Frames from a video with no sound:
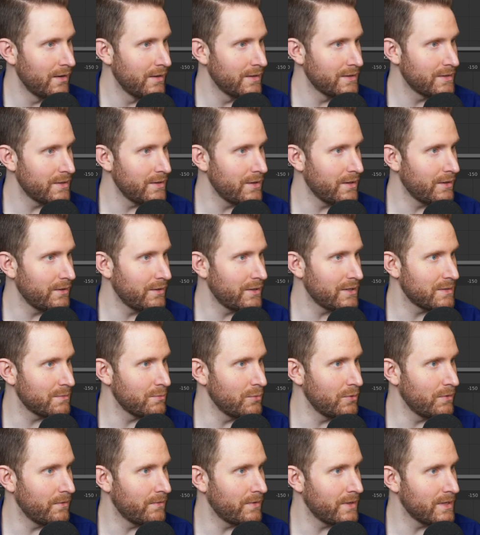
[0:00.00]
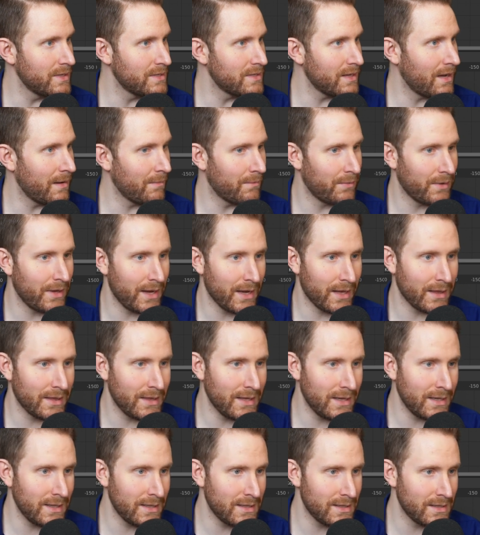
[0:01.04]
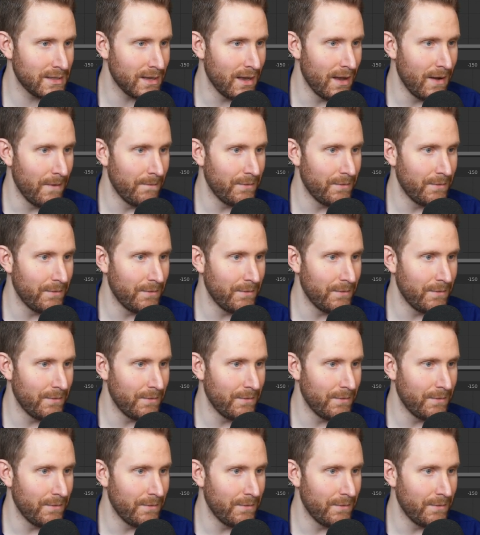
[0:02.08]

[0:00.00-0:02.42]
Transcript: So you can just move this up like this.